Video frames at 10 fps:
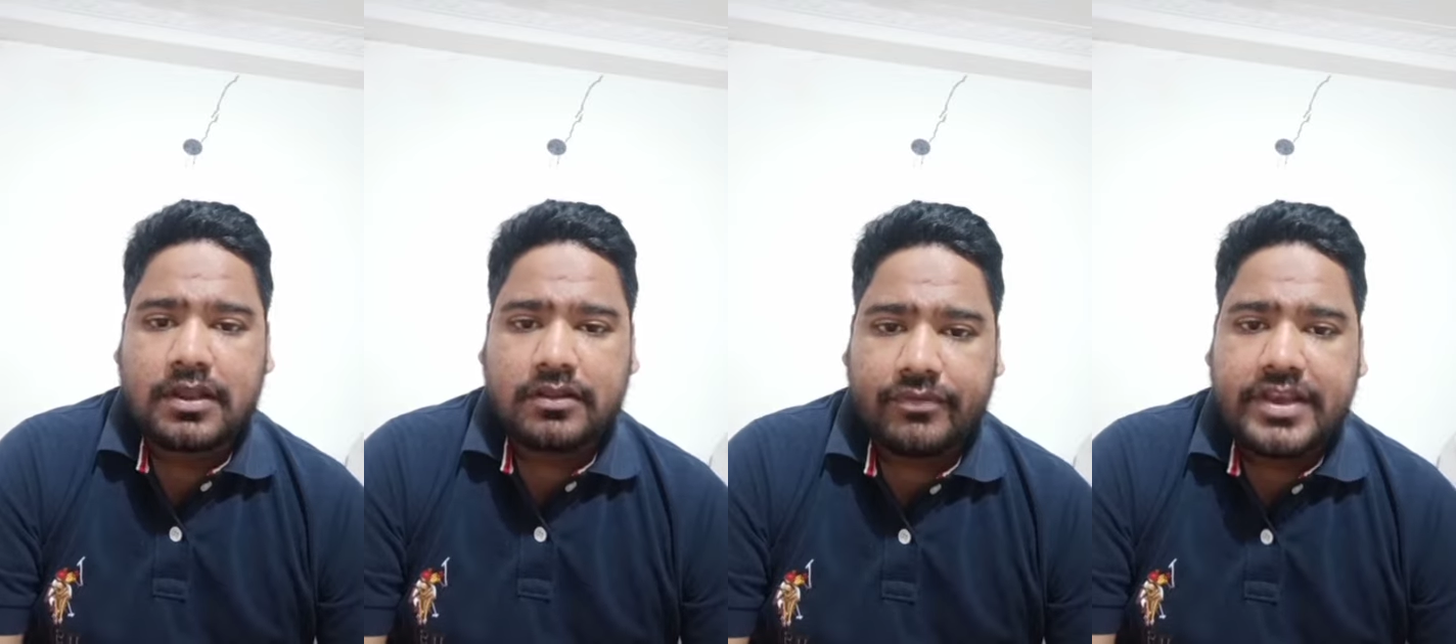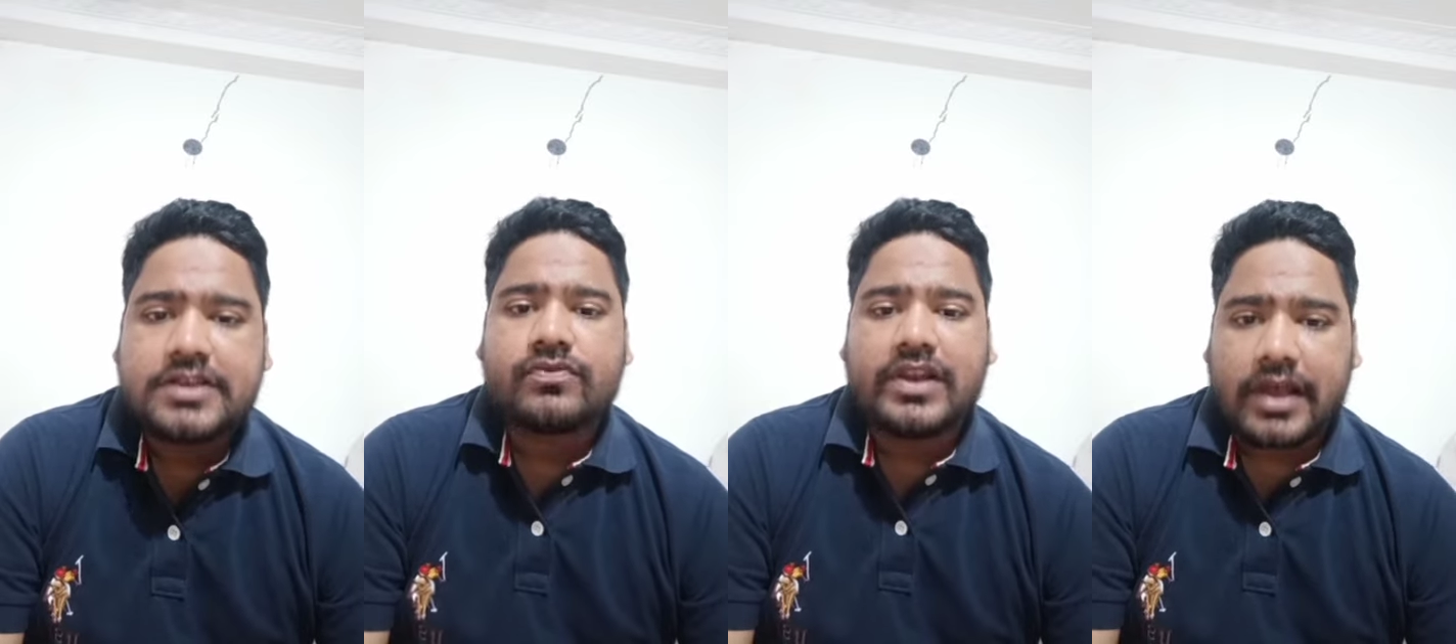The
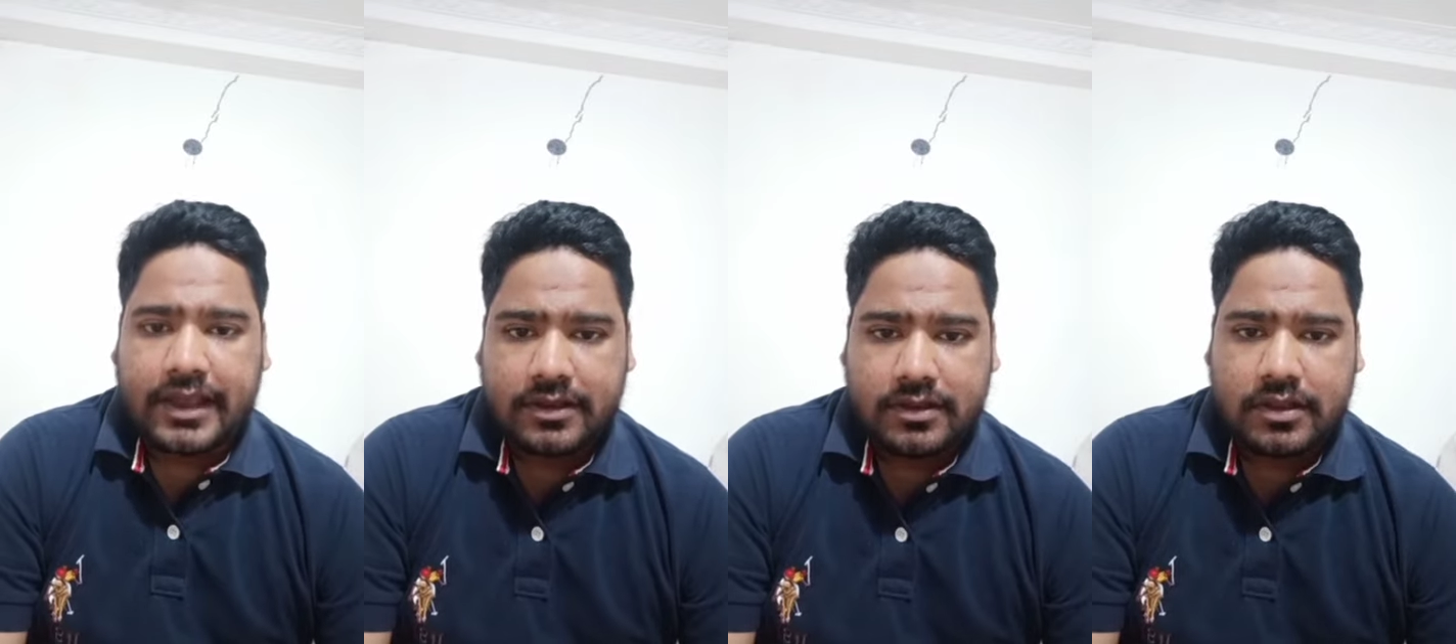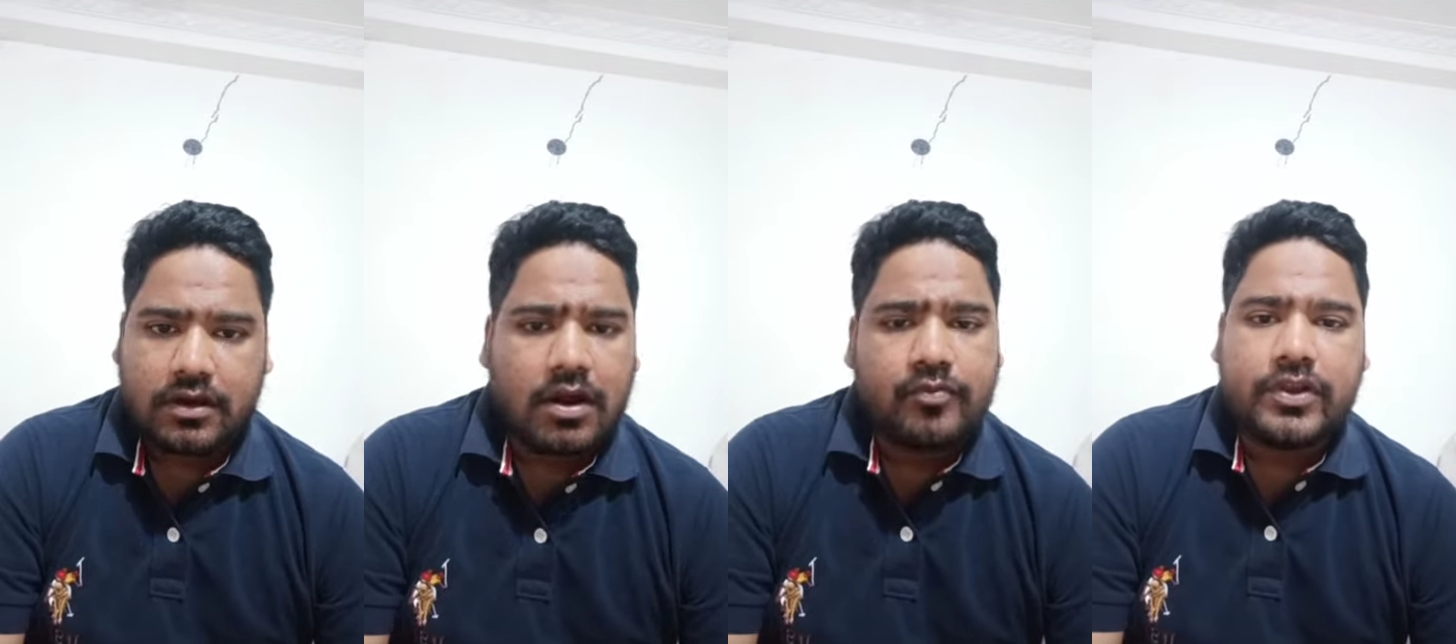weeds will die, the
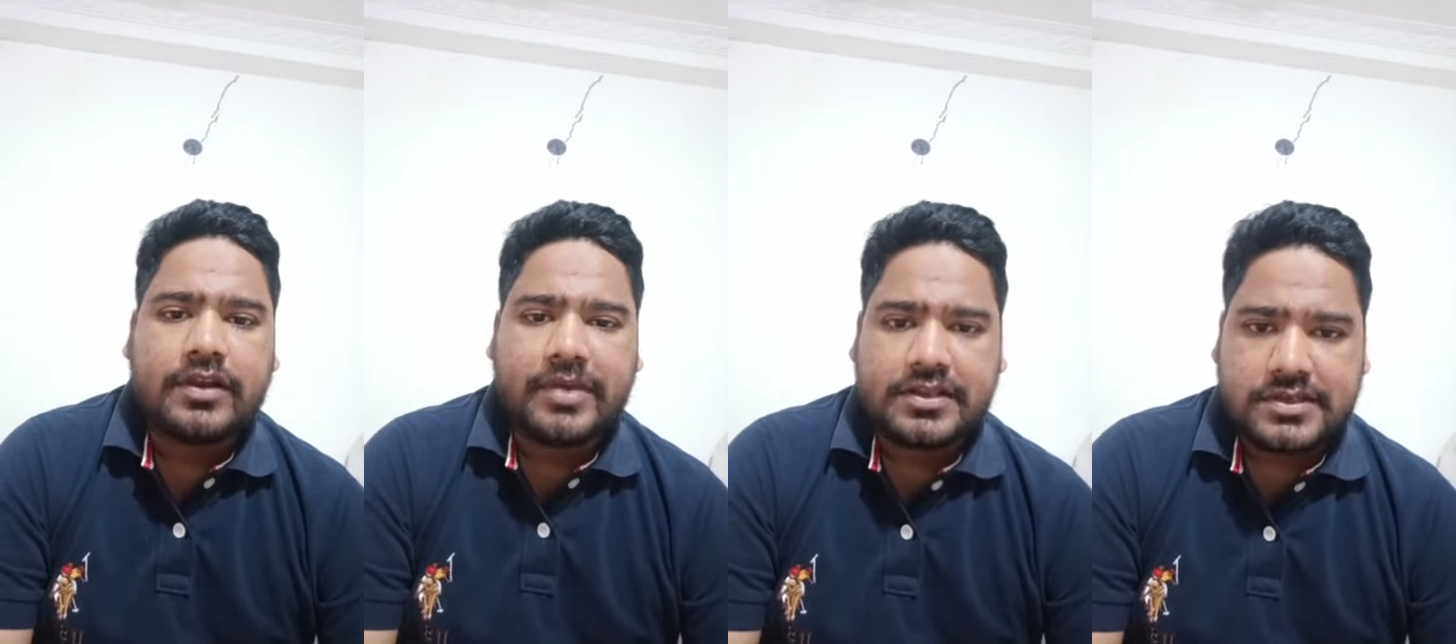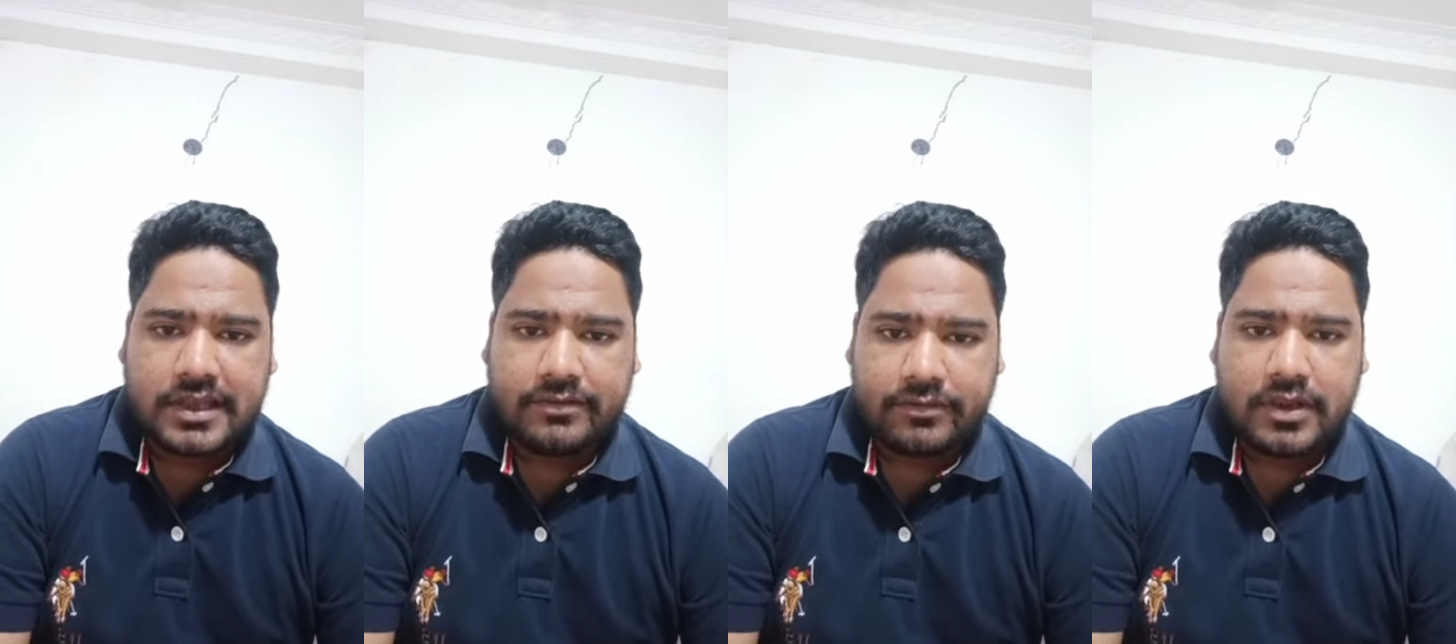crop will remain
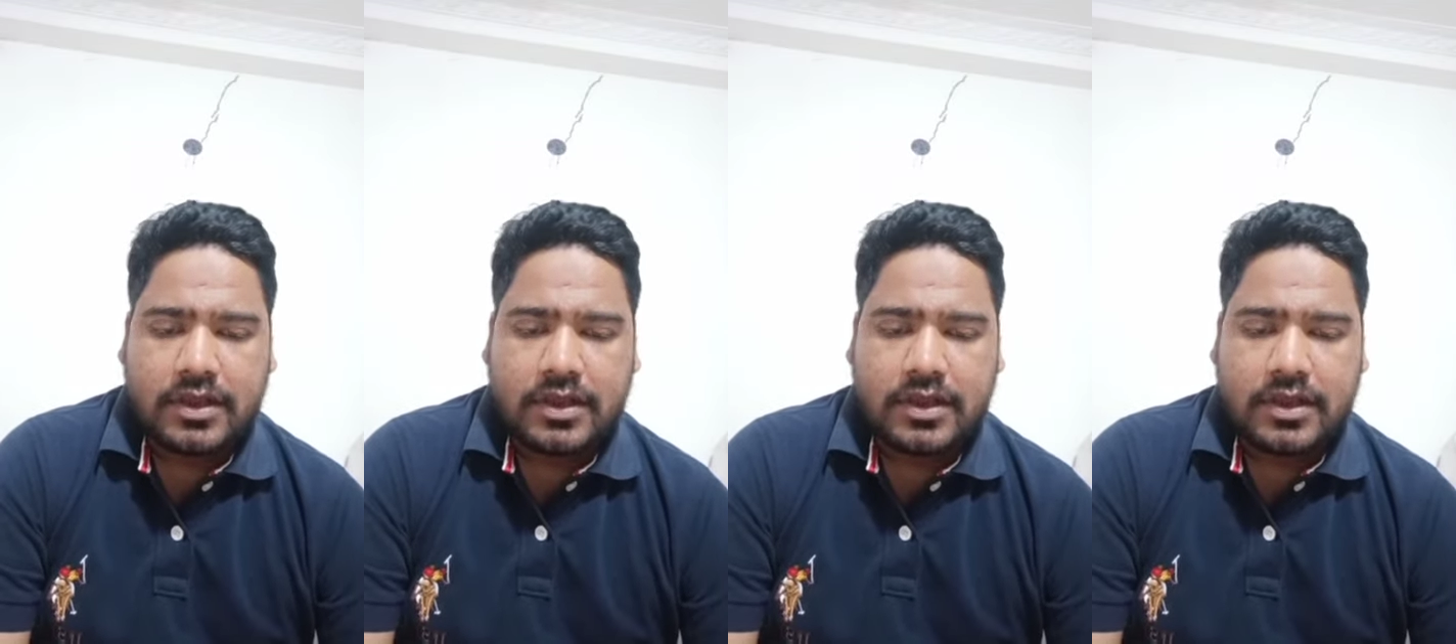safe.